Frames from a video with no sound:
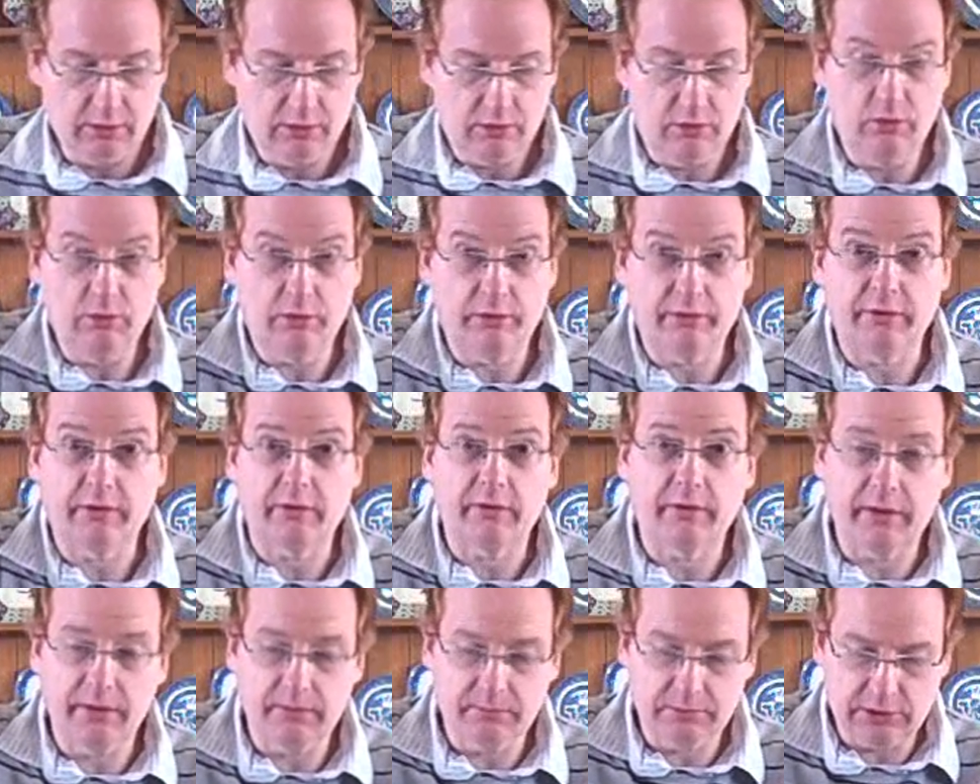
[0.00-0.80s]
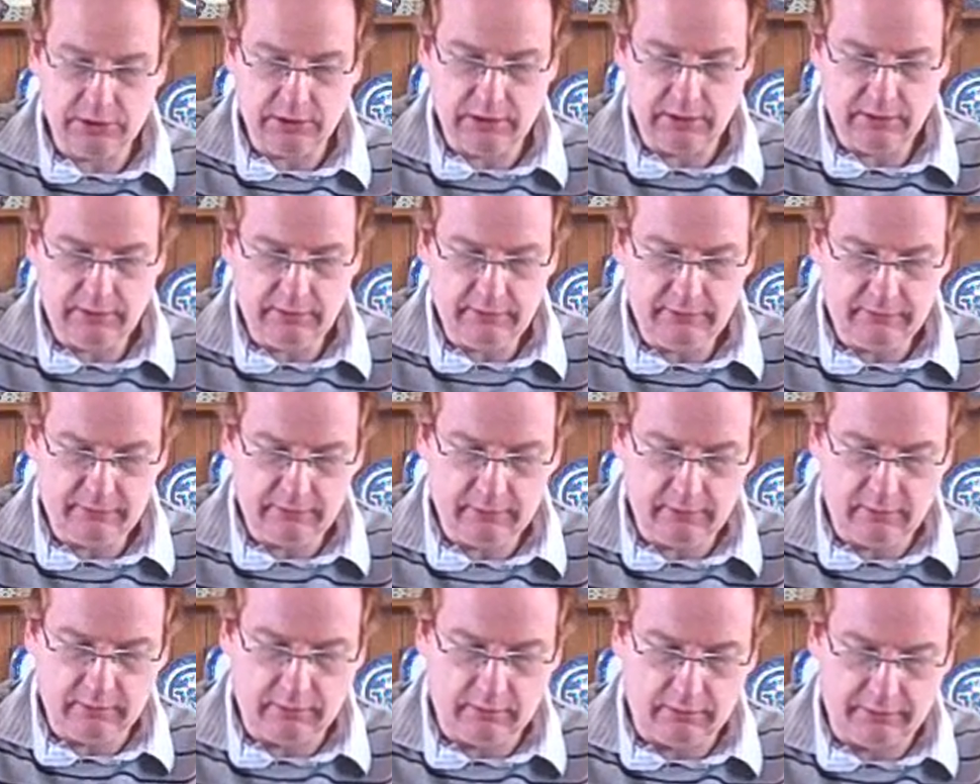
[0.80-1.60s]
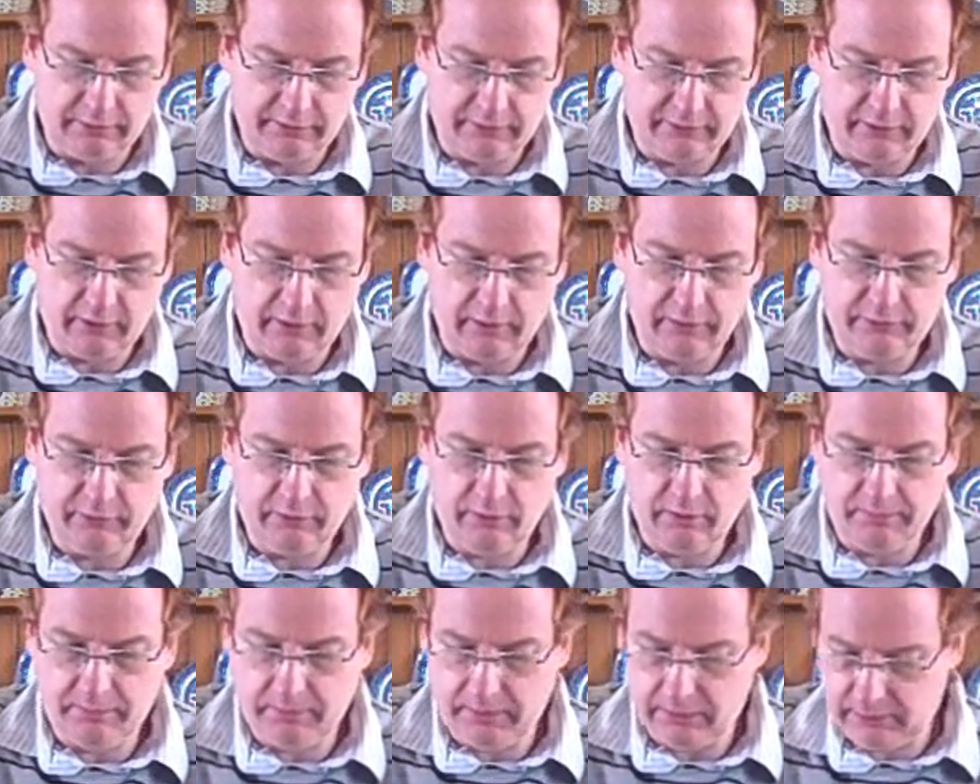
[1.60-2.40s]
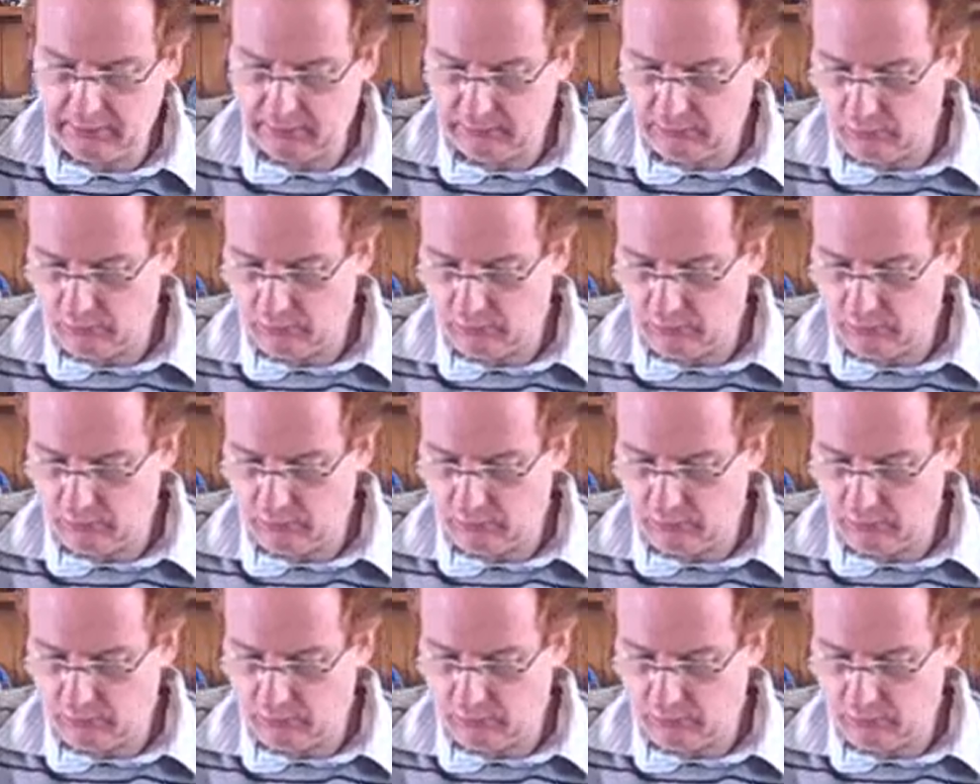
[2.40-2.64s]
cook the cream cheese on the stove top, make